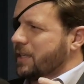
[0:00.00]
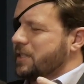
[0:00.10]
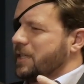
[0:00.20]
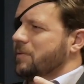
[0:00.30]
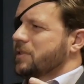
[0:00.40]
it
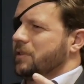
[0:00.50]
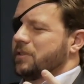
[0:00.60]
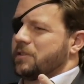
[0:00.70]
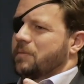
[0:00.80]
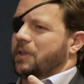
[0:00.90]
seems,
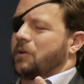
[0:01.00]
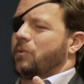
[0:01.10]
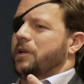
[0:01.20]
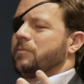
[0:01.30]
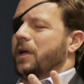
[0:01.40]
than something like
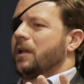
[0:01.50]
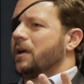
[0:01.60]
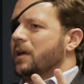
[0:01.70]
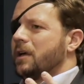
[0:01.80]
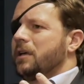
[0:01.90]
wind. But,
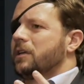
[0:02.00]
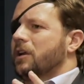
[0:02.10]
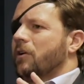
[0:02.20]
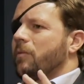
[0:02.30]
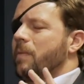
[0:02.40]
you
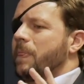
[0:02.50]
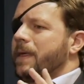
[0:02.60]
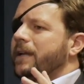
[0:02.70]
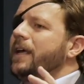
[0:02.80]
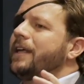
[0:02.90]
know,
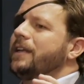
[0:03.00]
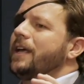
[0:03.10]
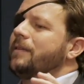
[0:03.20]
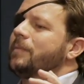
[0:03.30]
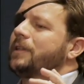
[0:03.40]

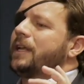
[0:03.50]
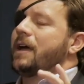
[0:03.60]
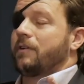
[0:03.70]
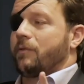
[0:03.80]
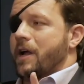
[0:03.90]
and then
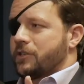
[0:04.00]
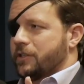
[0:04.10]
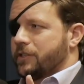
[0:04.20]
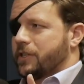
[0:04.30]
having a rational